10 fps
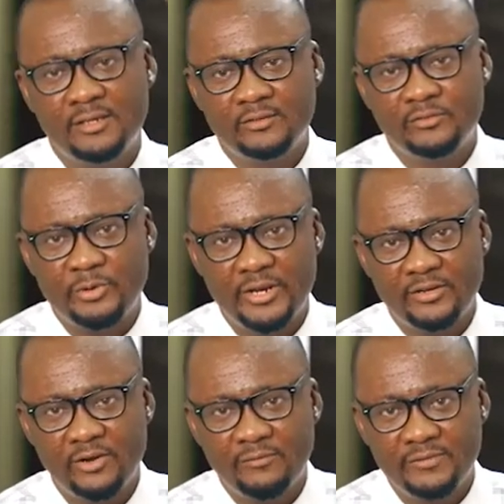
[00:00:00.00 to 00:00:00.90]
spread
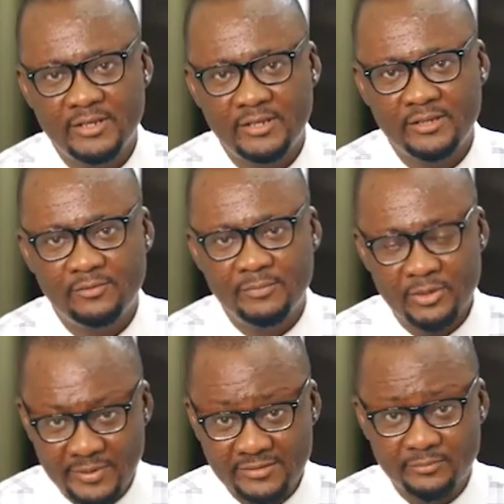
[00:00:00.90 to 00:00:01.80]
of the
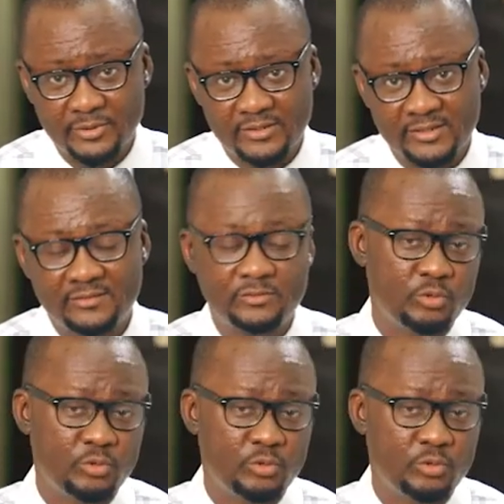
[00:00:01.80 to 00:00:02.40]
male pattern baldness